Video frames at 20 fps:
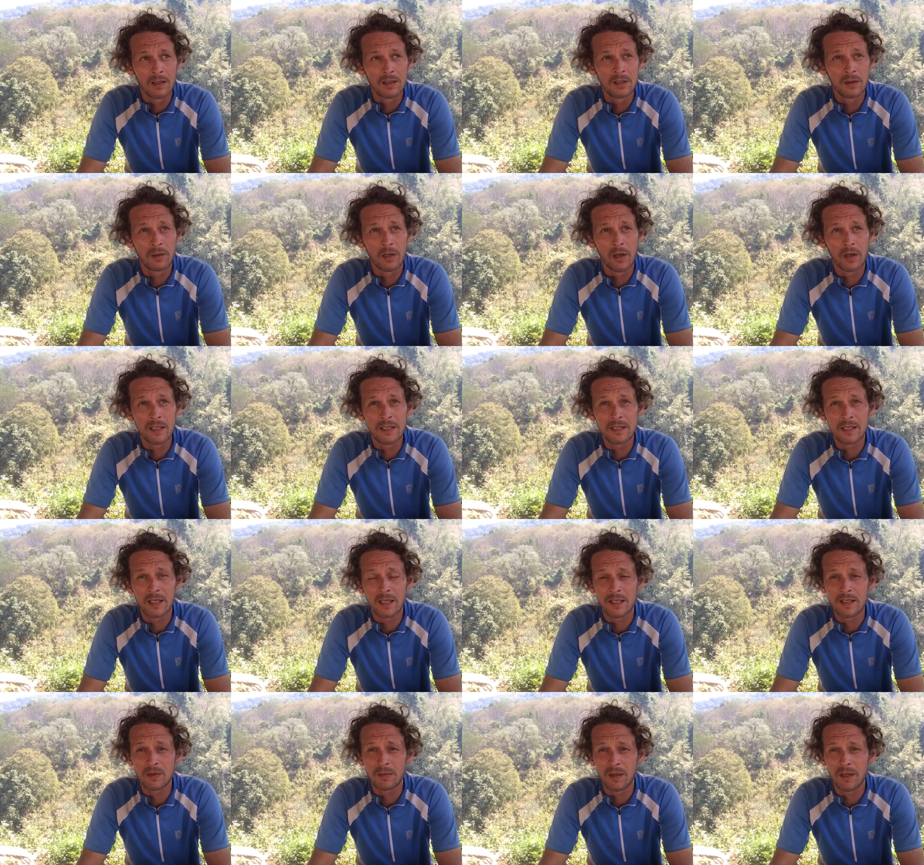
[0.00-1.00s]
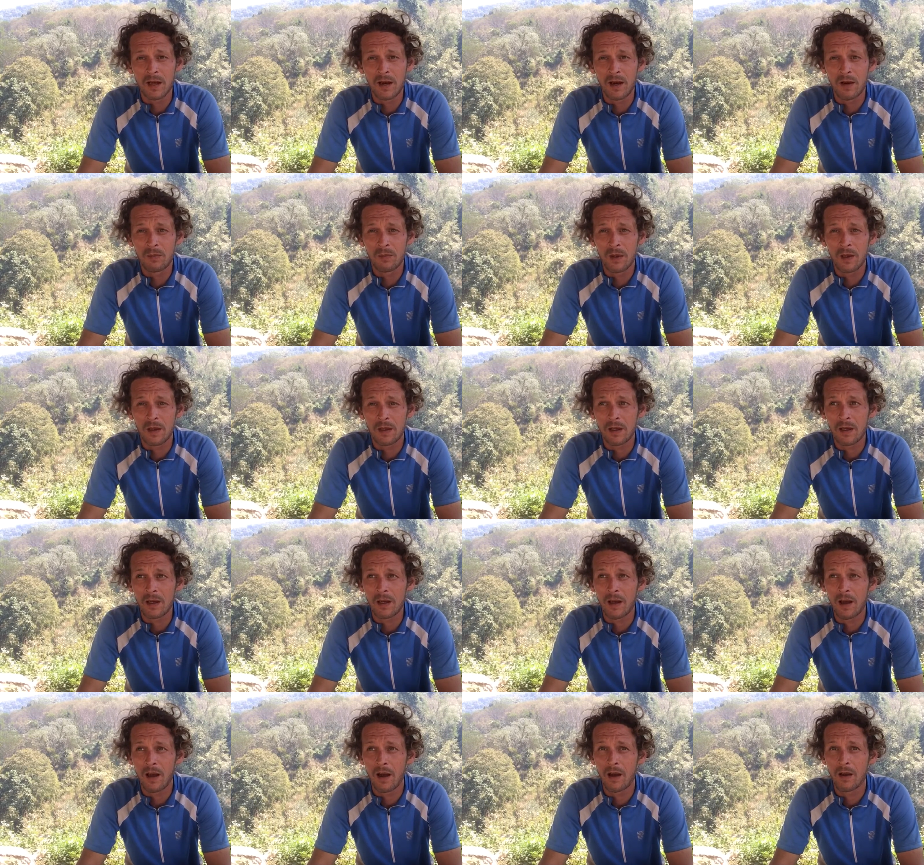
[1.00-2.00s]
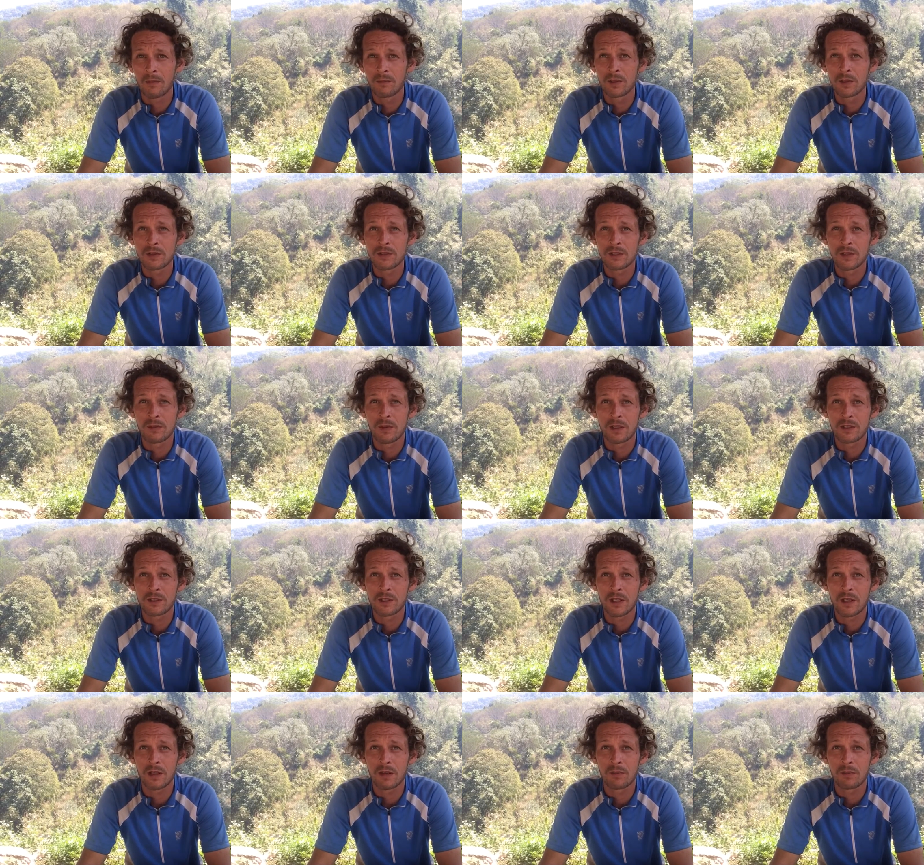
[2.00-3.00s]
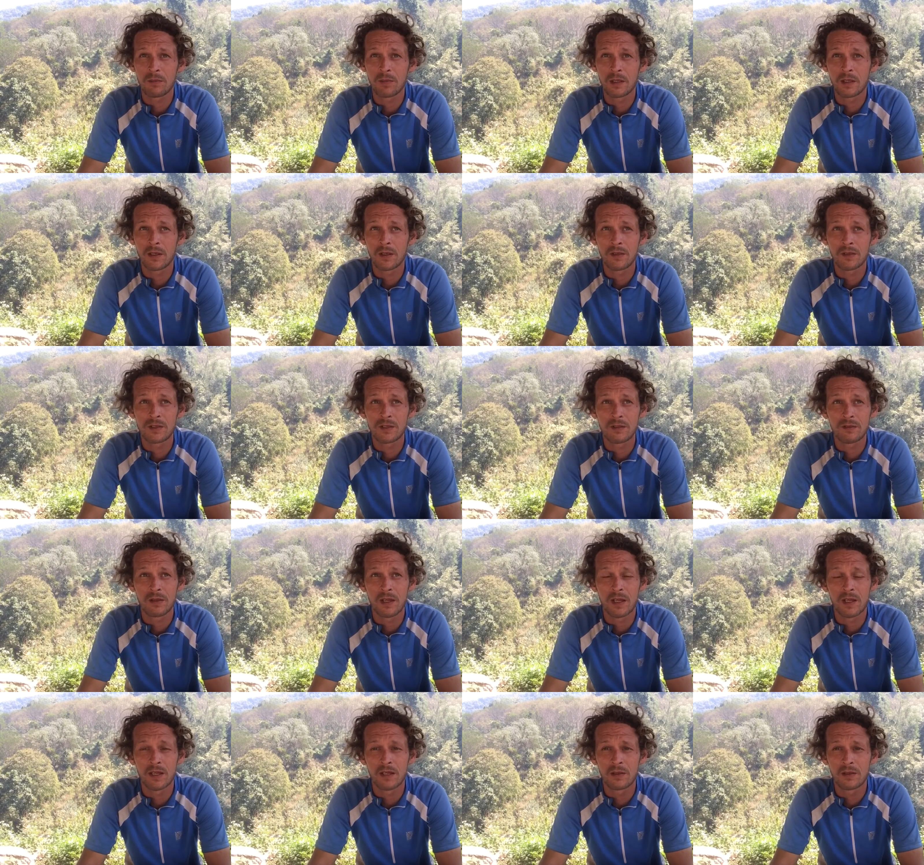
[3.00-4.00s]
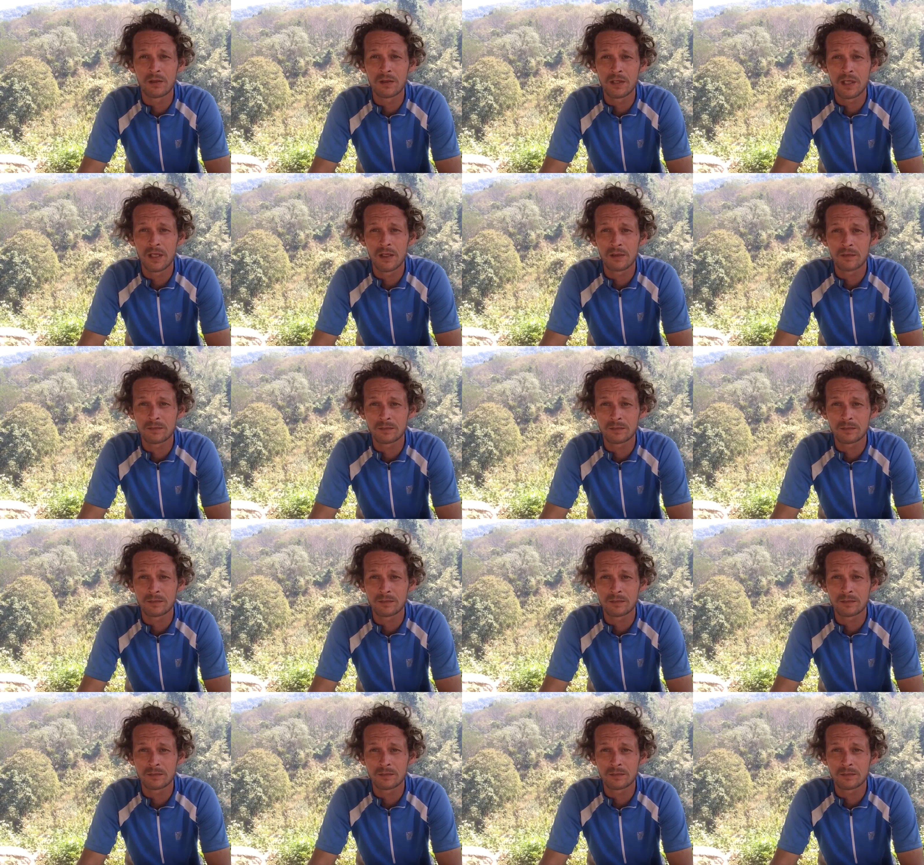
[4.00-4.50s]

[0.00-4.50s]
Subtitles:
To be honest, today's been hard work. Not so much because of the hills,